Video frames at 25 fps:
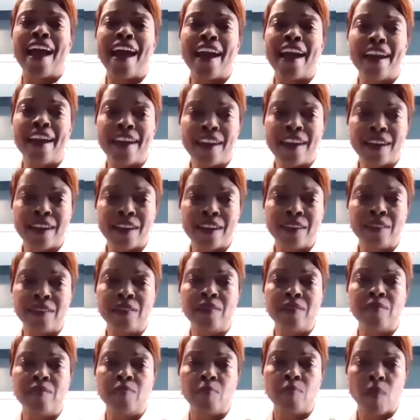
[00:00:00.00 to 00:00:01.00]

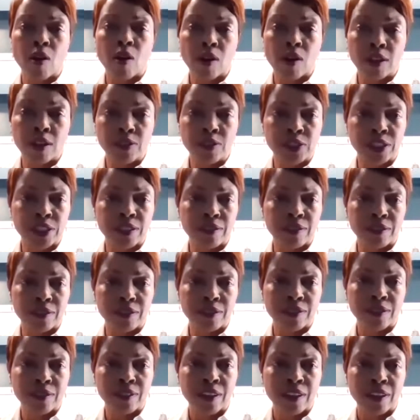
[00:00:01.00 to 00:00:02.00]
and margin.
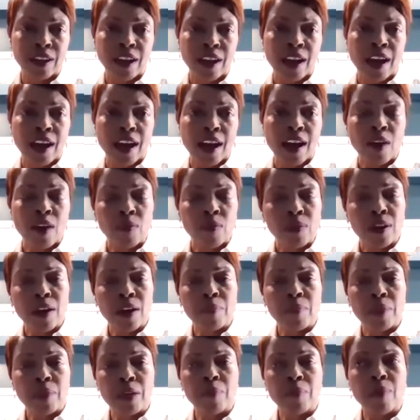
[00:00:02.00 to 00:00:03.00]
And what
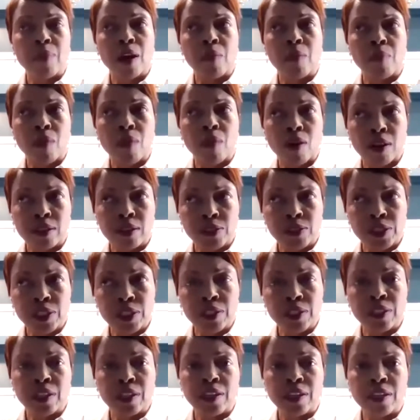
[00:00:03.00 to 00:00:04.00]
I mean by
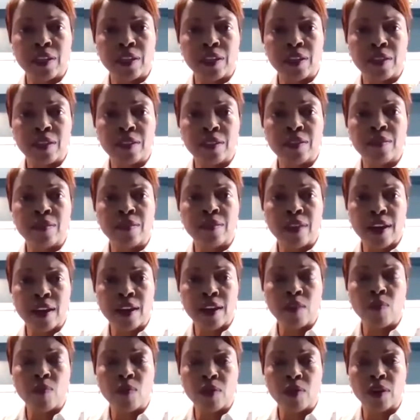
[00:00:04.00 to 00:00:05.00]
margin is
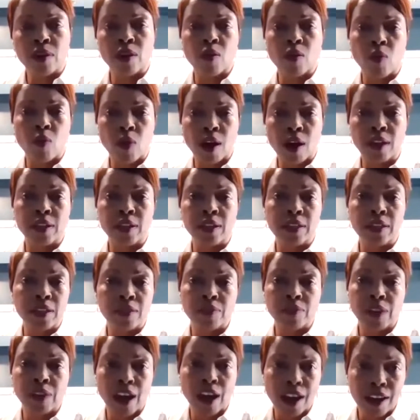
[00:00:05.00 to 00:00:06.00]
they want a quality
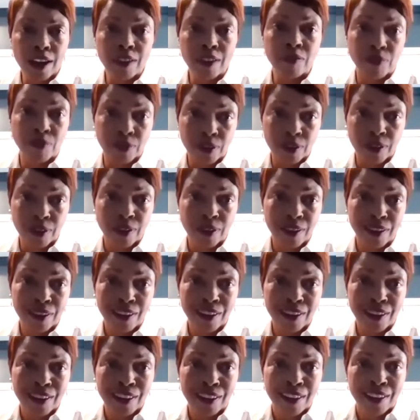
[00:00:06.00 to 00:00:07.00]
of life.
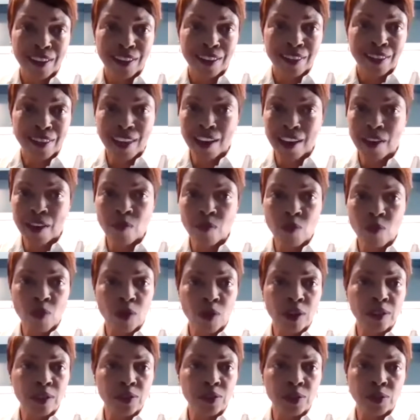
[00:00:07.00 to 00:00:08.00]
They
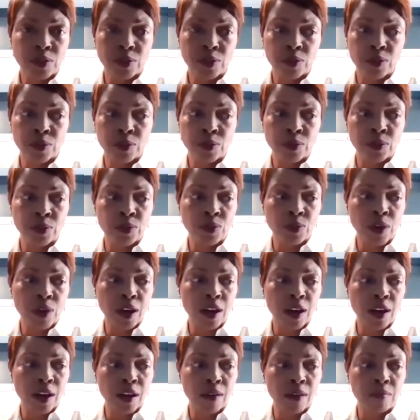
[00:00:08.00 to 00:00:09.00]
want
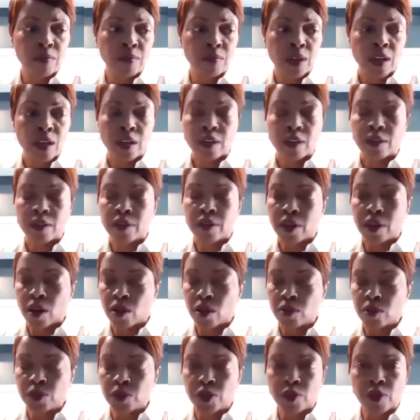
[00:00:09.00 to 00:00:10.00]
to
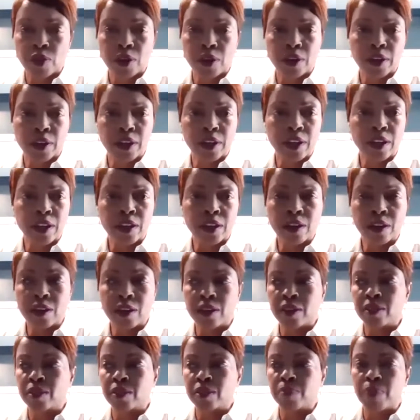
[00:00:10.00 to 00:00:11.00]
go to their
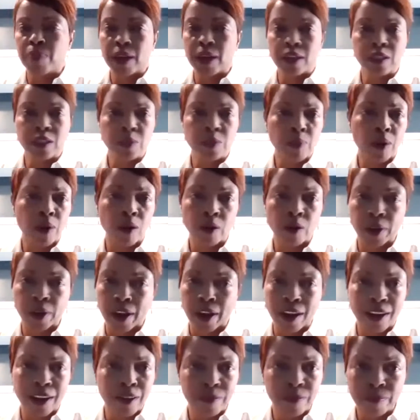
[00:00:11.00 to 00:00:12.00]
kids' baseball
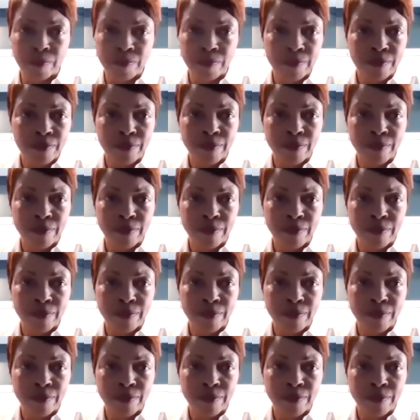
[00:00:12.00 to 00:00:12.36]
game.